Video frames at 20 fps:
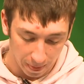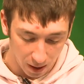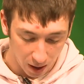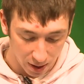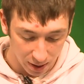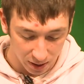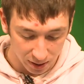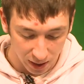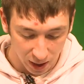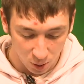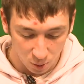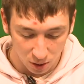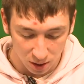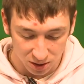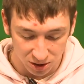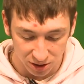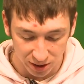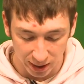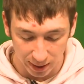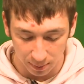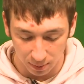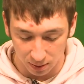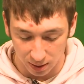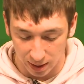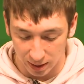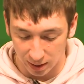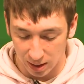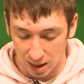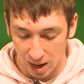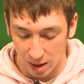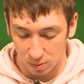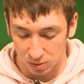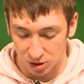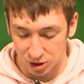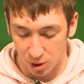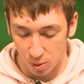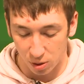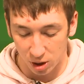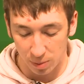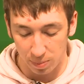On a day where it seemed like God was
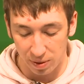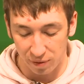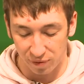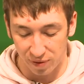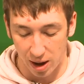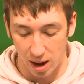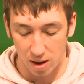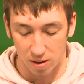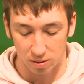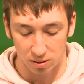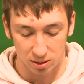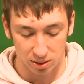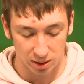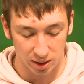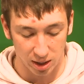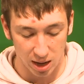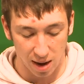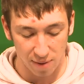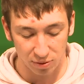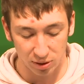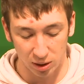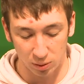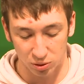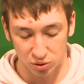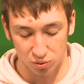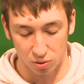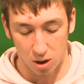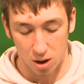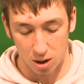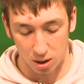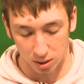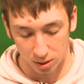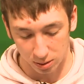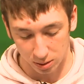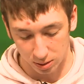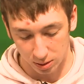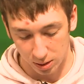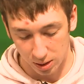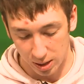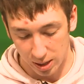nowhere to be found and everything was wrong,
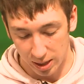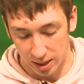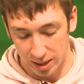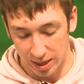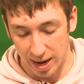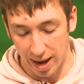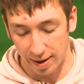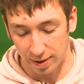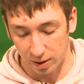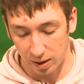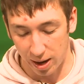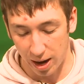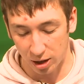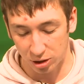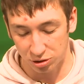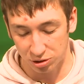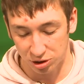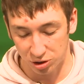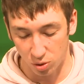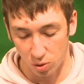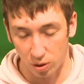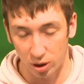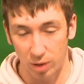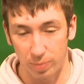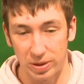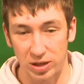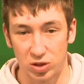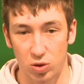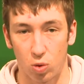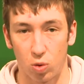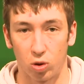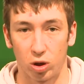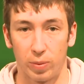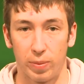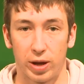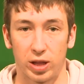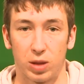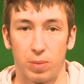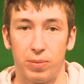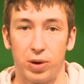he added an extra story to be told
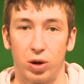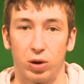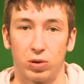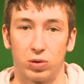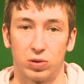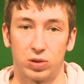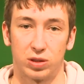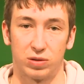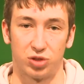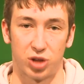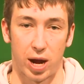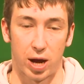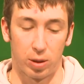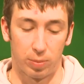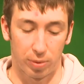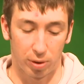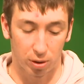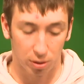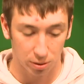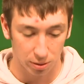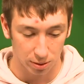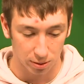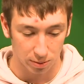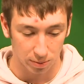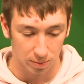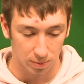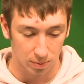about the miracles of childbirth.